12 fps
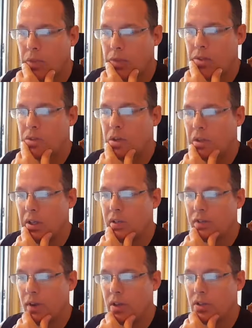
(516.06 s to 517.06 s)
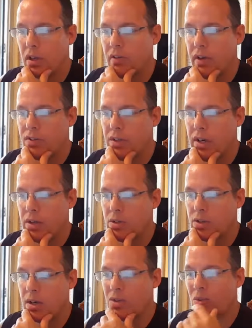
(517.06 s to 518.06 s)
This could lead forensic
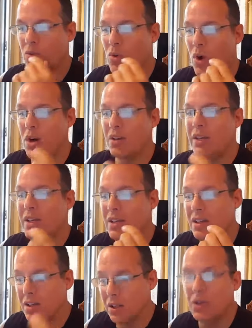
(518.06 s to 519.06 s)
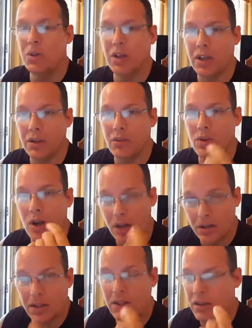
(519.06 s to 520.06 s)
investigators into wrongly concluding
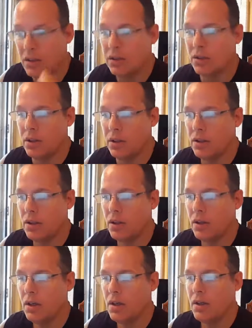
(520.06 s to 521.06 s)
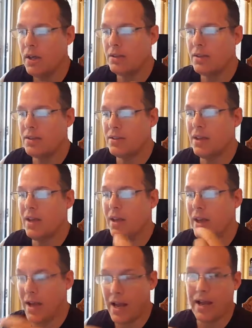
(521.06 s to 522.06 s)
that the
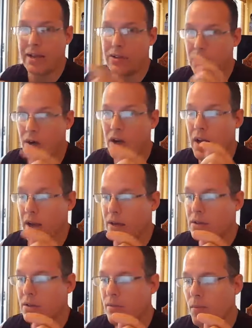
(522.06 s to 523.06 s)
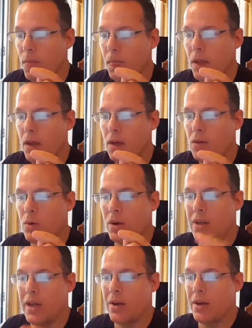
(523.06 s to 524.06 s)
CIA hacks, their hacks, were
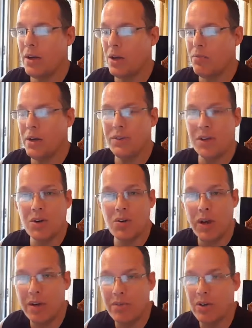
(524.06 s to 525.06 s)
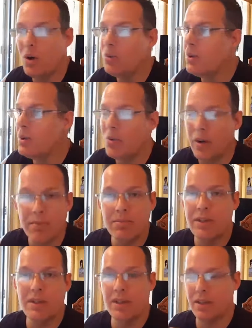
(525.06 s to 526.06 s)
carried out by the Kremlin. Oh, the
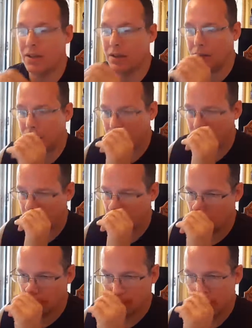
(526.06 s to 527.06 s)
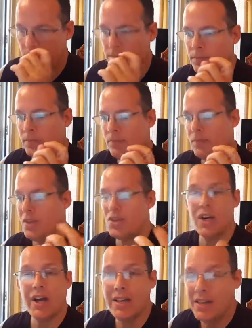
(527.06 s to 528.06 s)
Kremlin did it. The
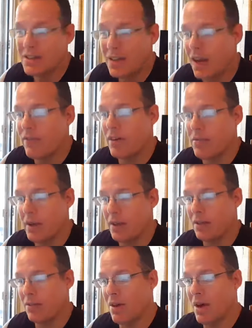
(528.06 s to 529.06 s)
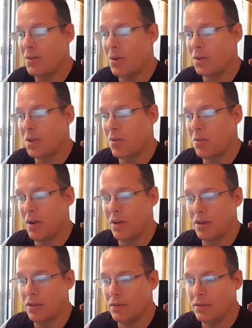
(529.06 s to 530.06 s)
Chinese government, Iran, North
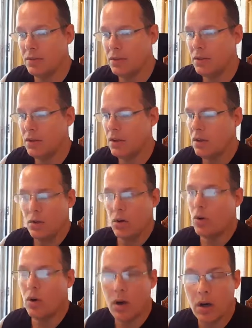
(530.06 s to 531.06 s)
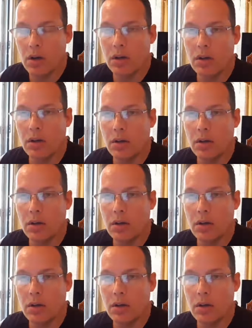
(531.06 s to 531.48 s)
Korea, or